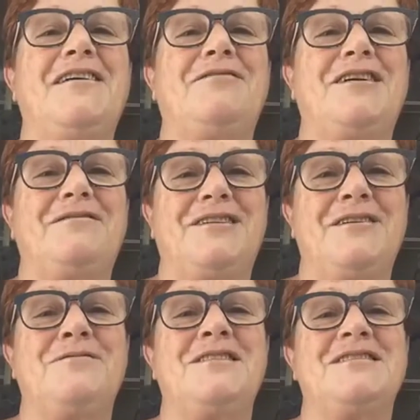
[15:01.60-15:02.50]
I love, love,
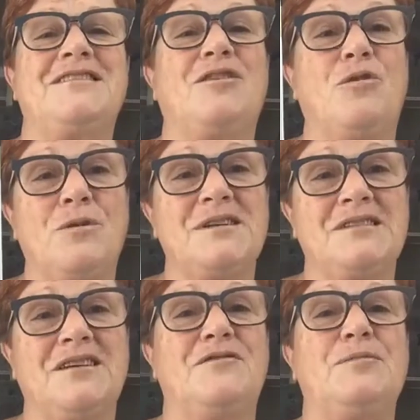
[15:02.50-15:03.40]
love this.
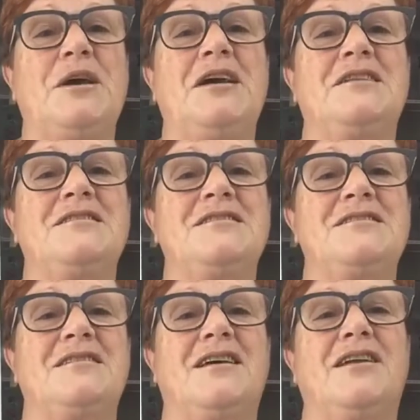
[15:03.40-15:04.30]
Always loved
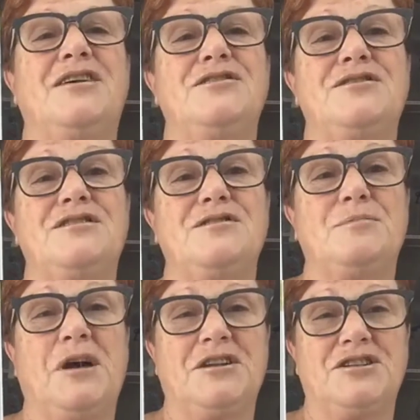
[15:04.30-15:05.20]
pandas. And I used to
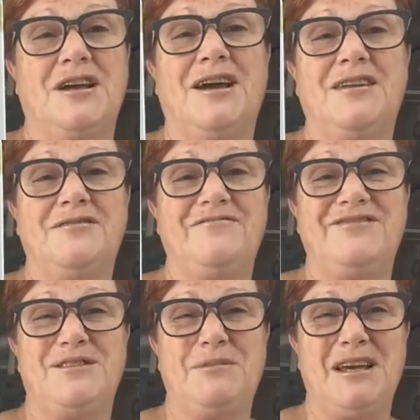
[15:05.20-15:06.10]
do punch art
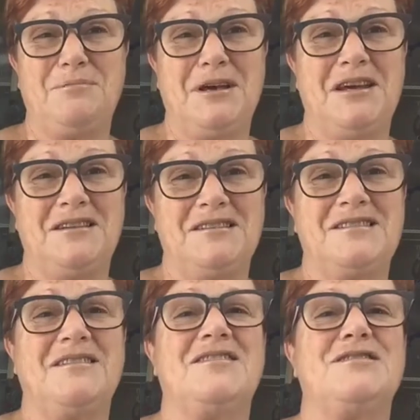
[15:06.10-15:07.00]
to make
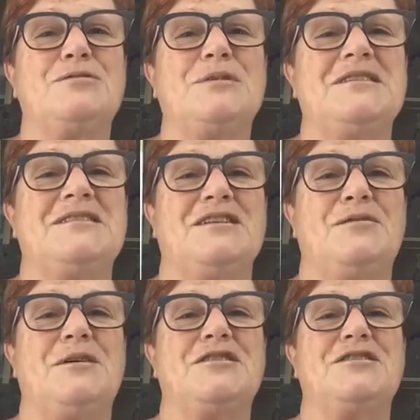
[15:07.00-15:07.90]
pandas. This will be
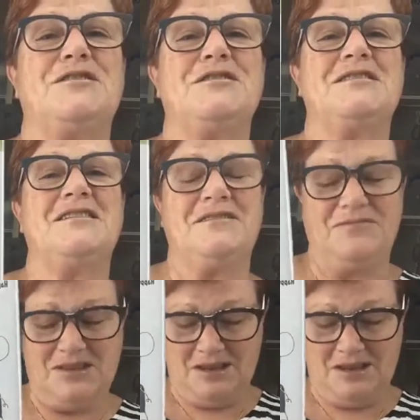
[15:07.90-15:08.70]
so much nicer.